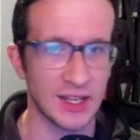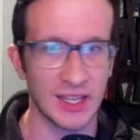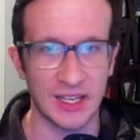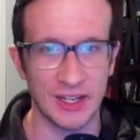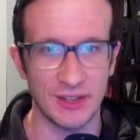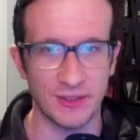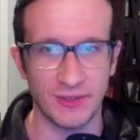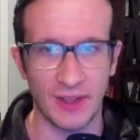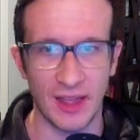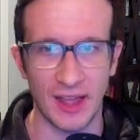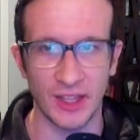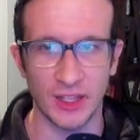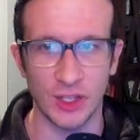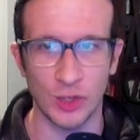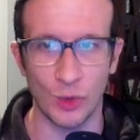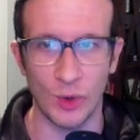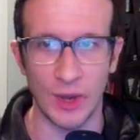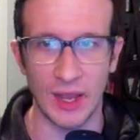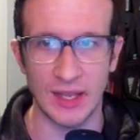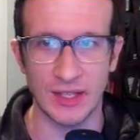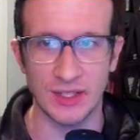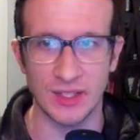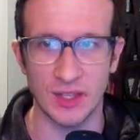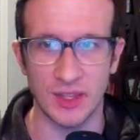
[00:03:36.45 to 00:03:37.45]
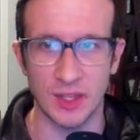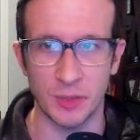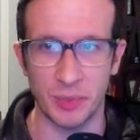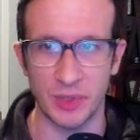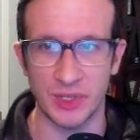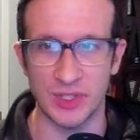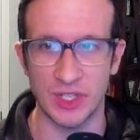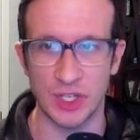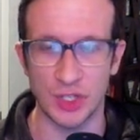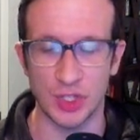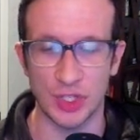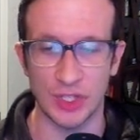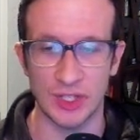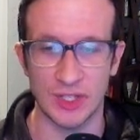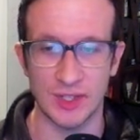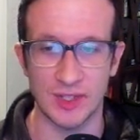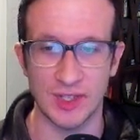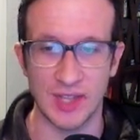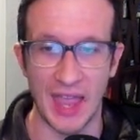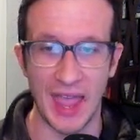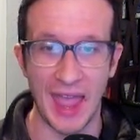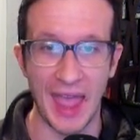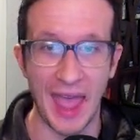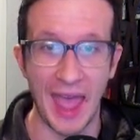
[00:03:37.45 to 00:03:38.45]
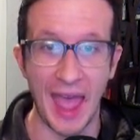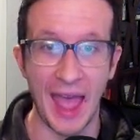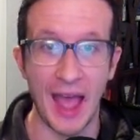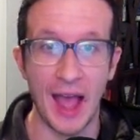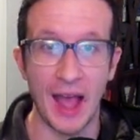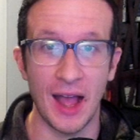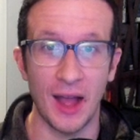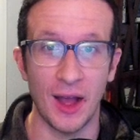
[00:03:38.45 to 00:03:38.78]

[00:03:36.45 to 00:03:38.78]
and can evaluate the positions